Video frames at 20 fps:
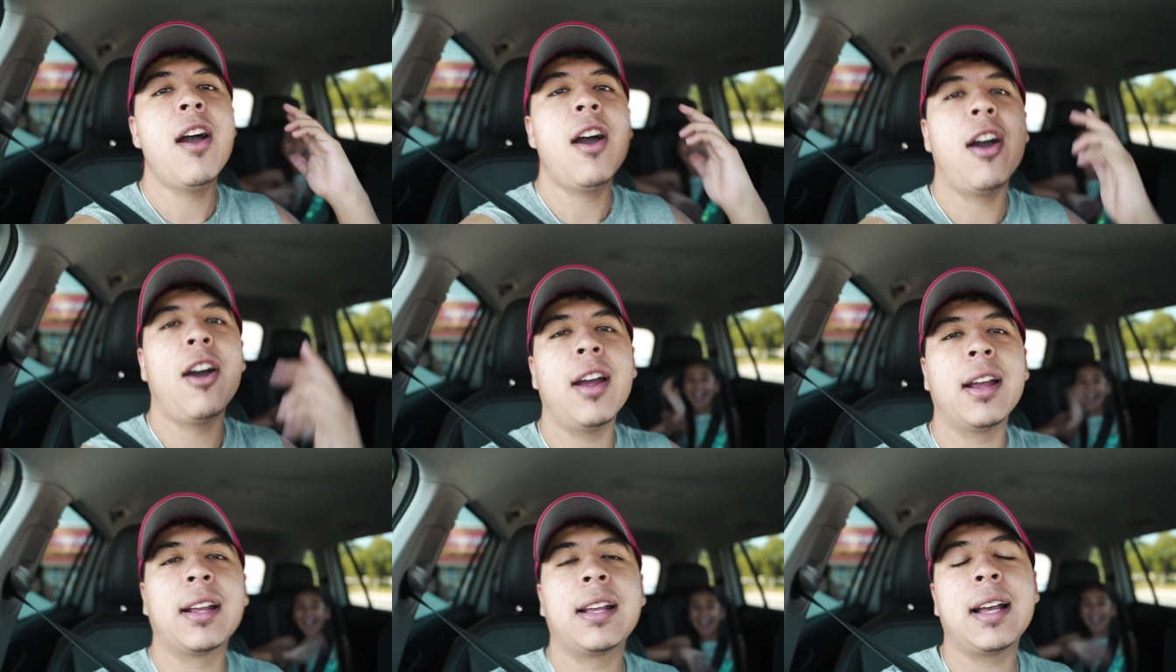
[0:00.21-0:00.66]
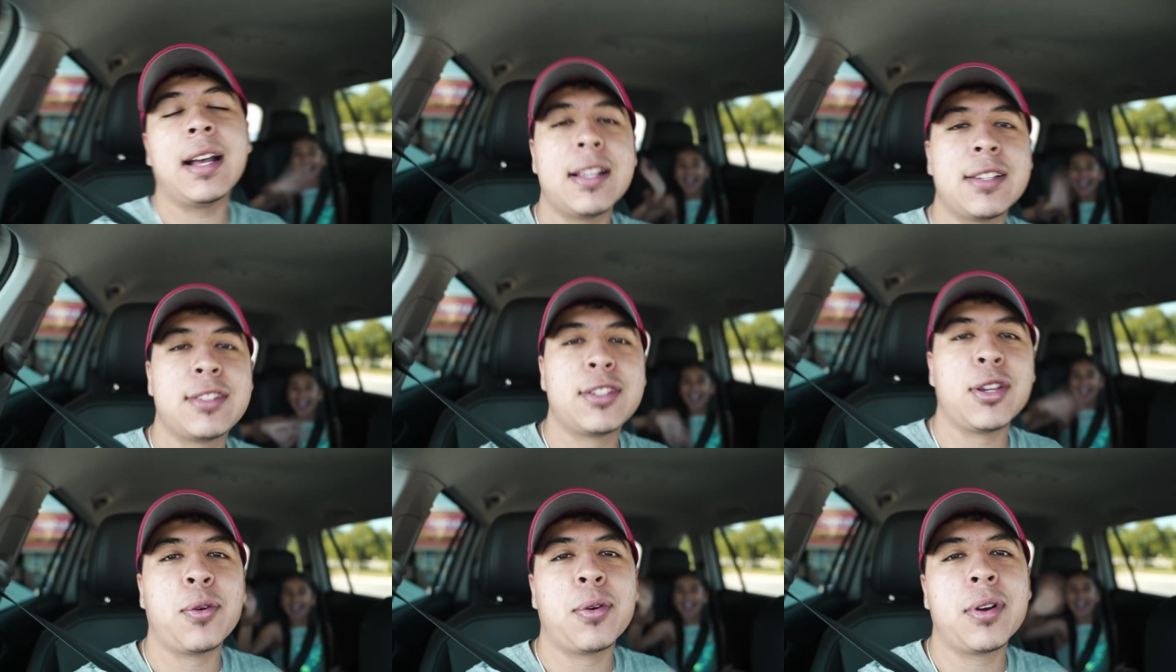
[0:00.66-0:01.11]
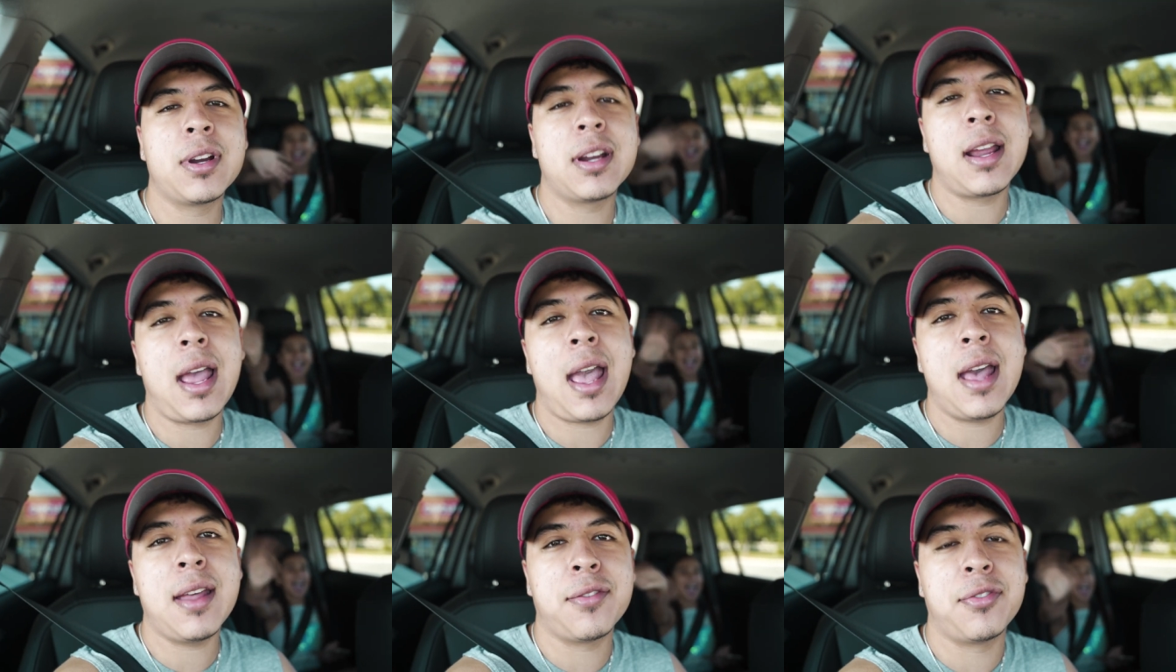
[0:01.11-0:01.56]
Alright guys, so we're
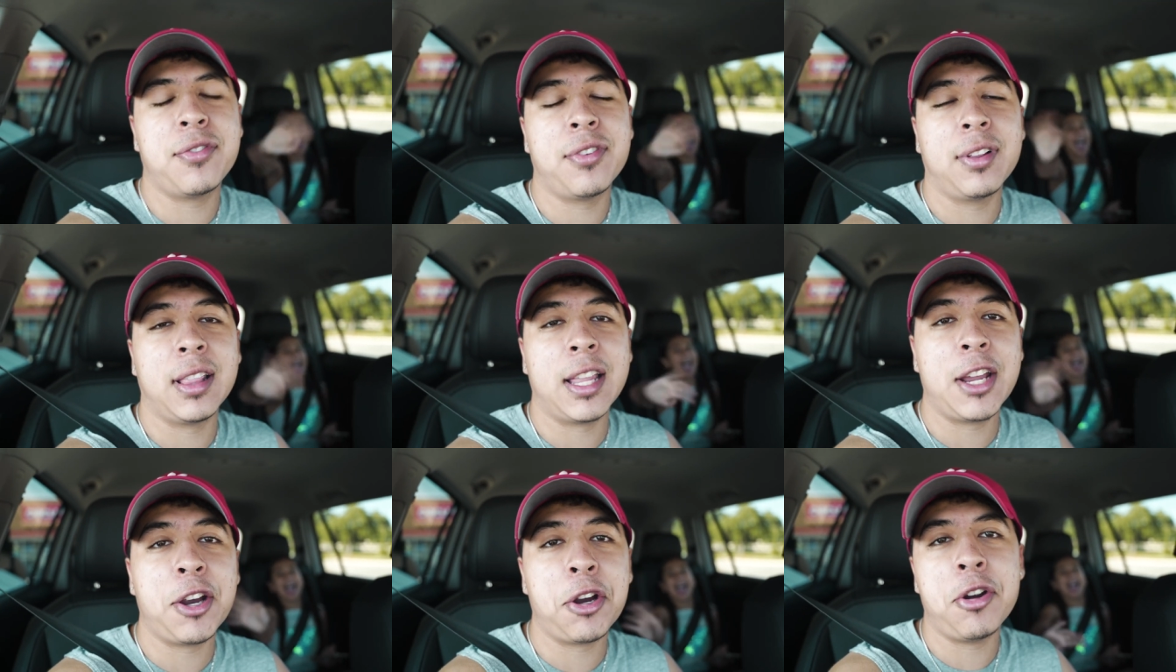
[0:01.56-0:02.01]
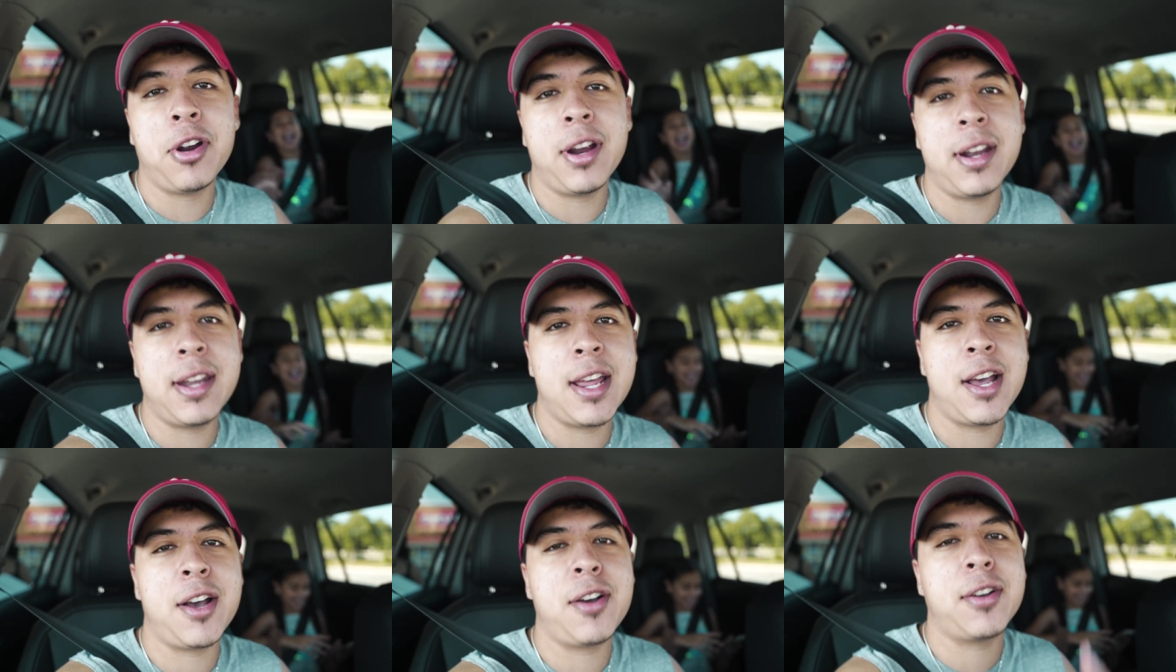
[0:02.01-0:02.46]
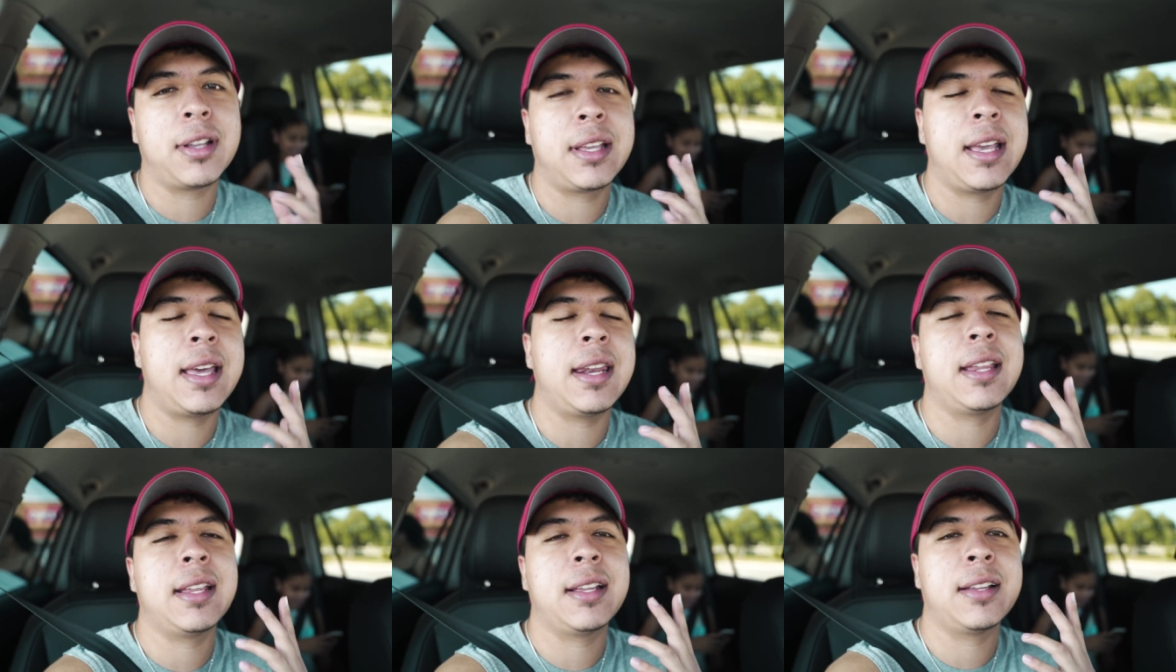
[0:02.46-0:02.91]
at Valero right now
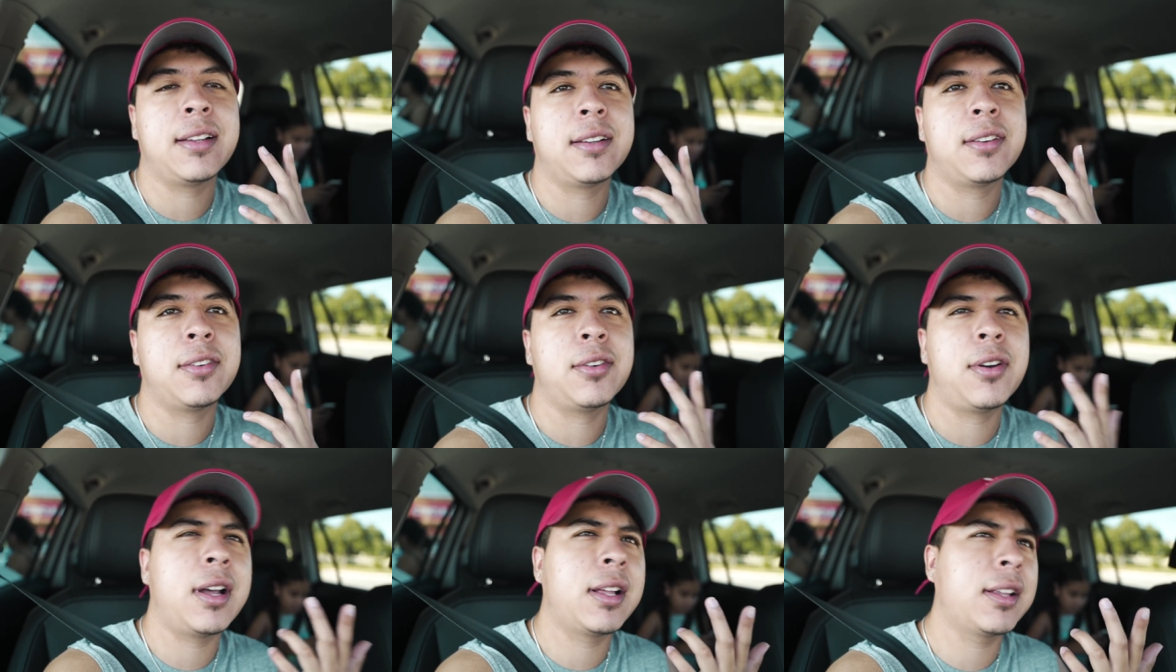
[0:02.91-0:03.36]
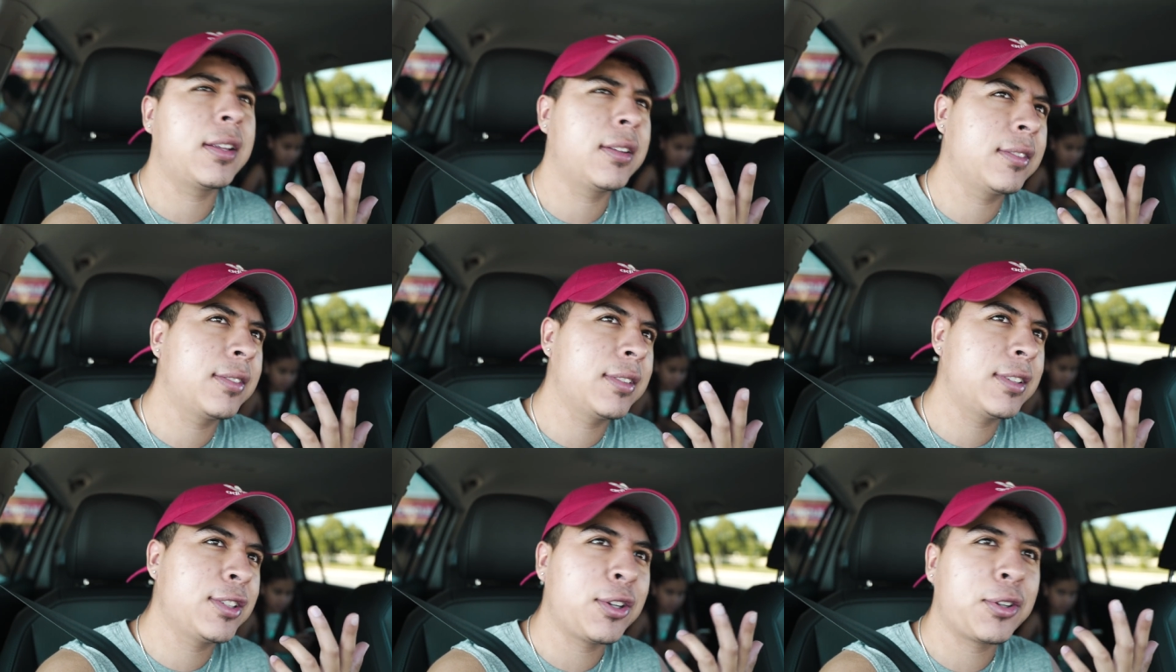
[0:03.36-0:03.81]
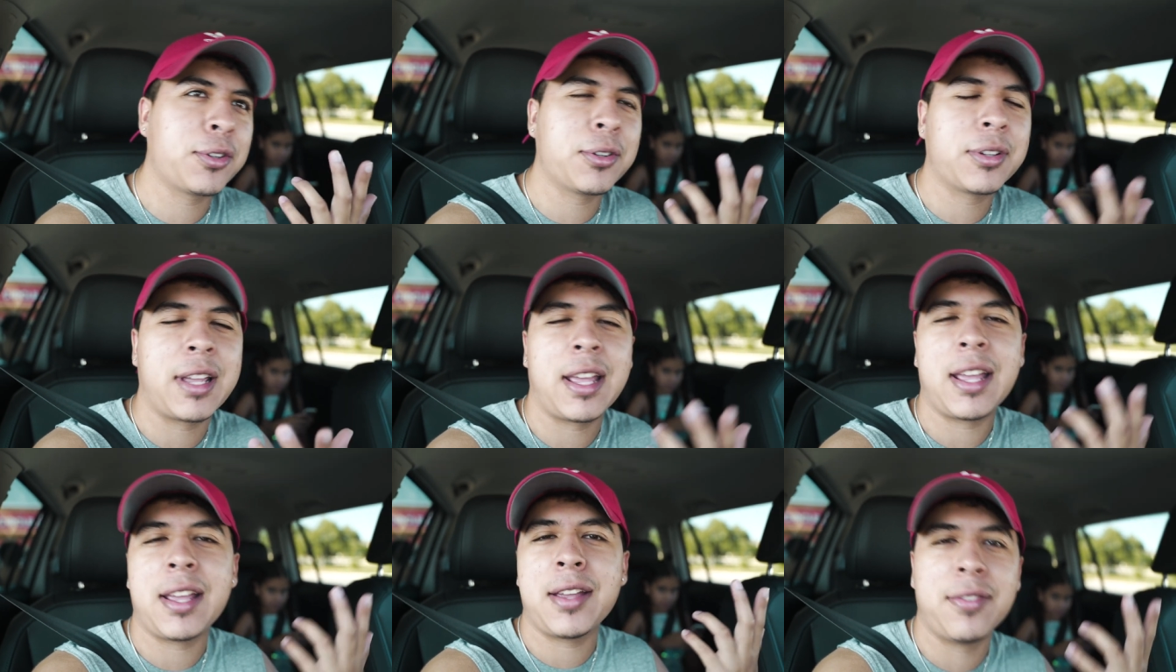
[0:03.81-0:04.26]
getting, or Circle
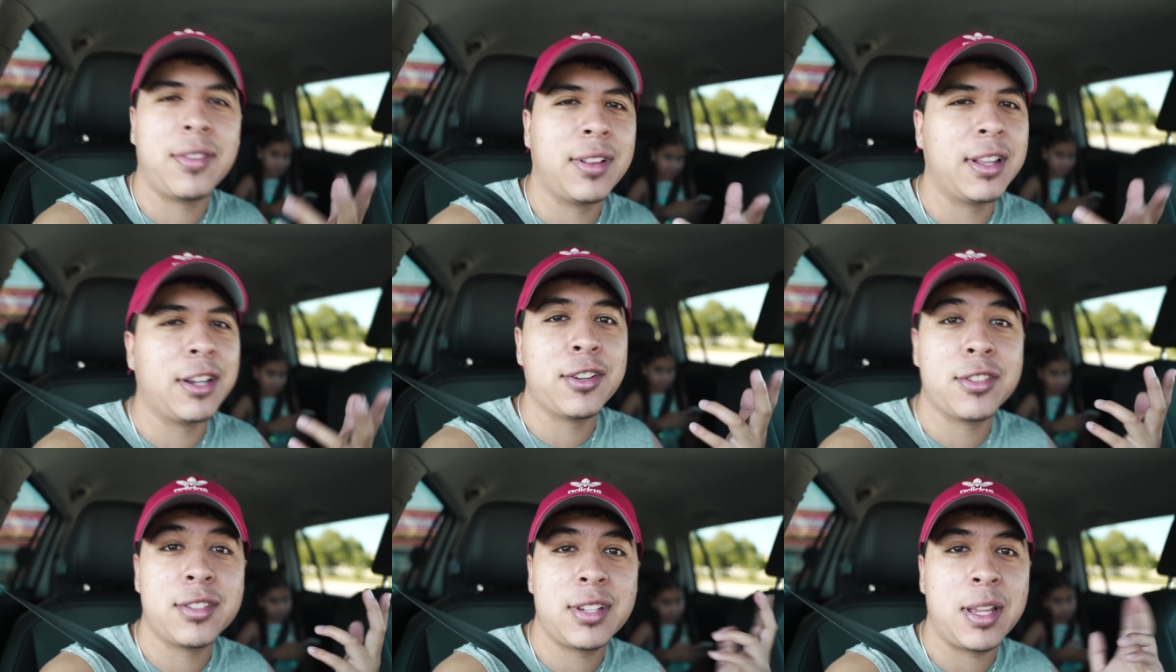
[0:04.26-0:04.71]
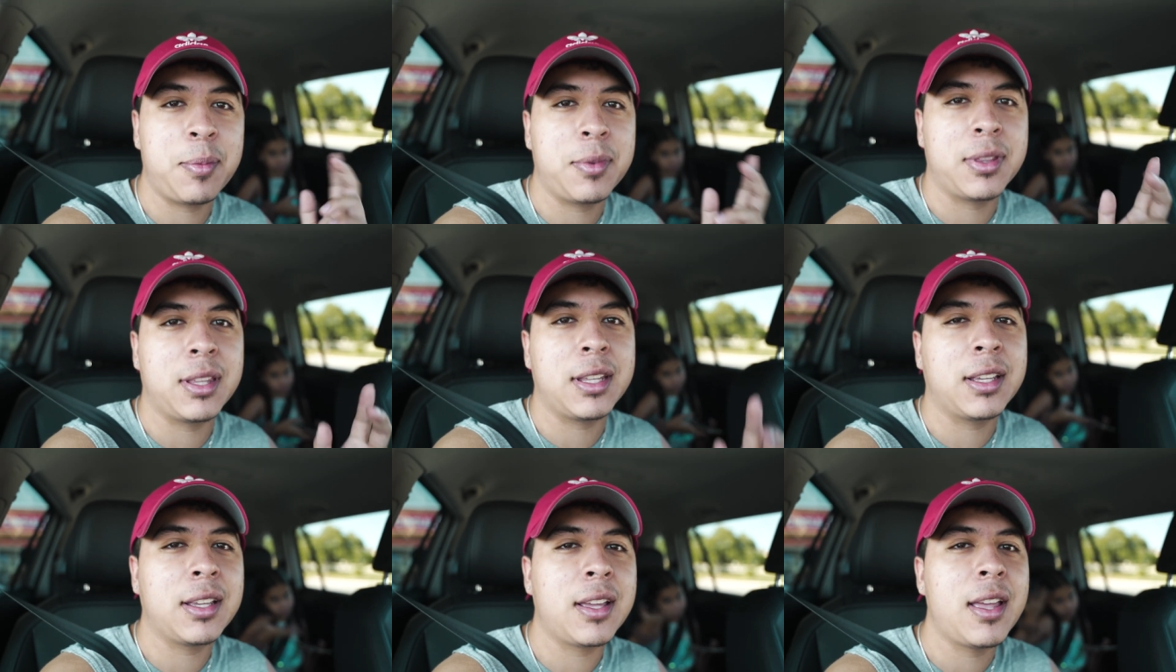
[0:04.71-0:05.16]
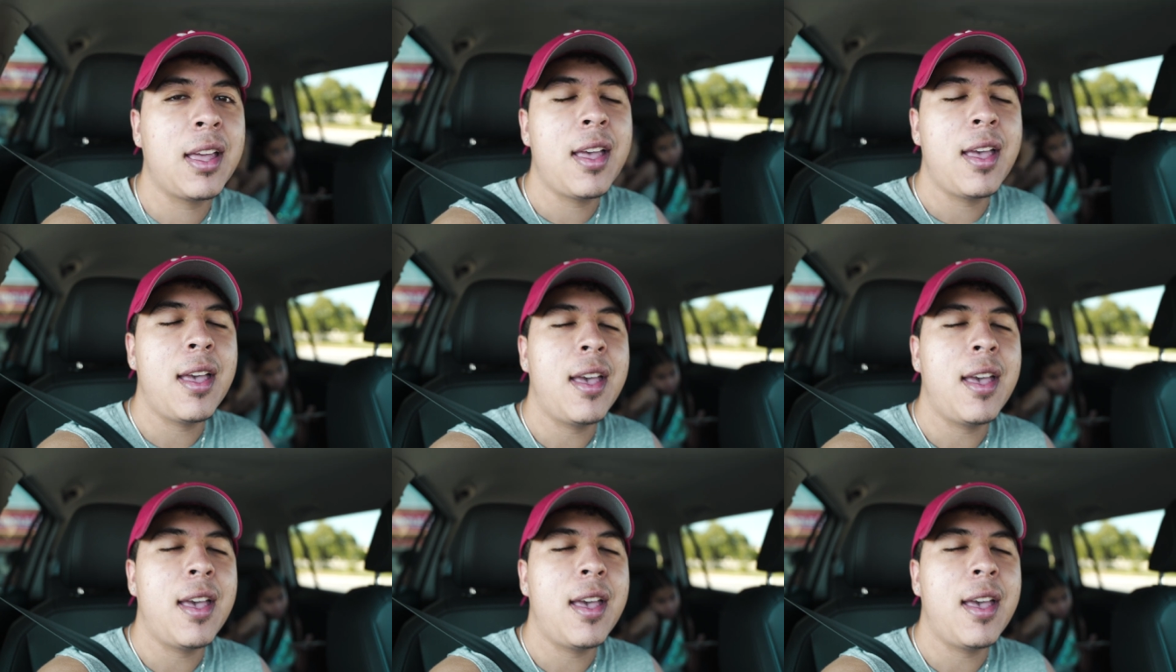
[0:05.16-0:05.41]
K, Valero, same thing.